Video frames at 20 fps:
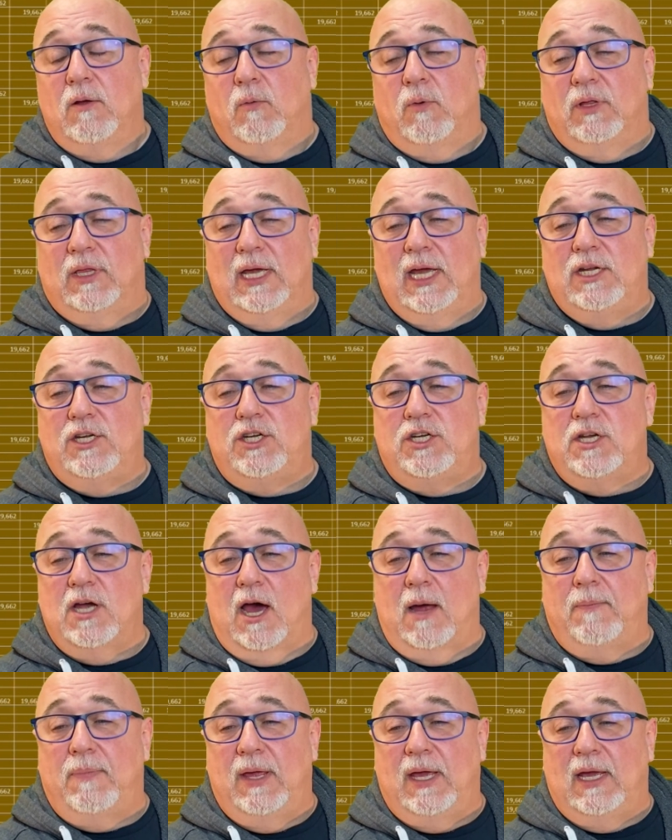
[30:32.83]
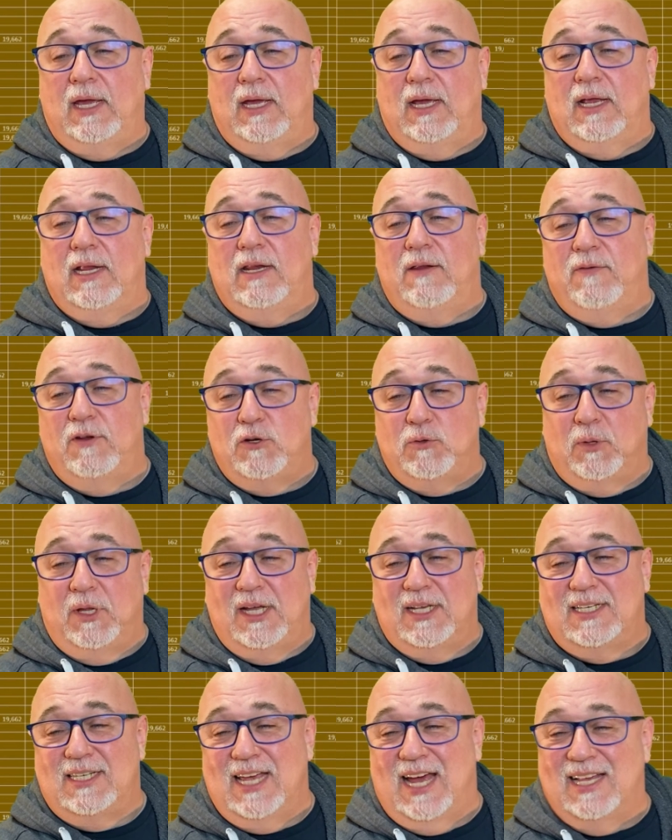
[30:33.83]
with each shot being
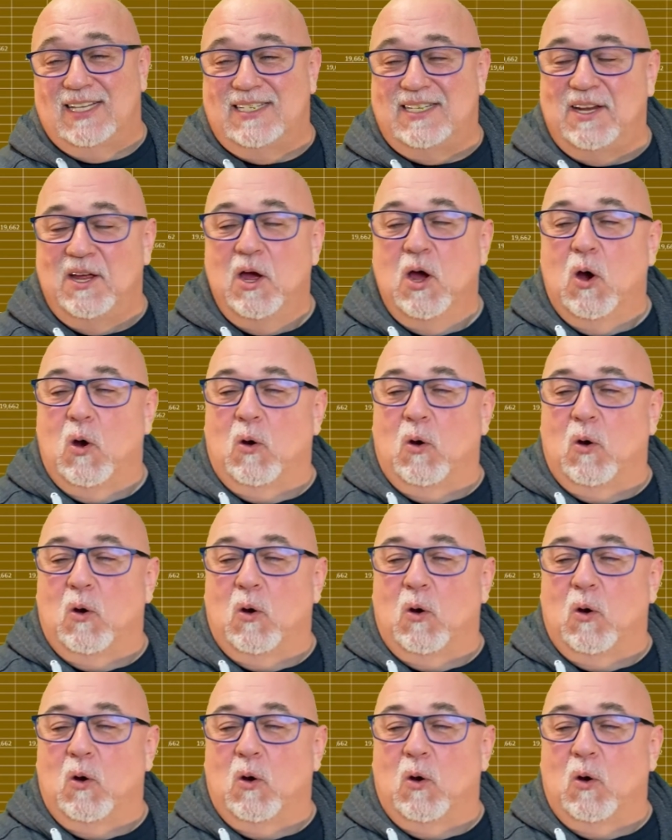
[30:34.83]
individually assessed,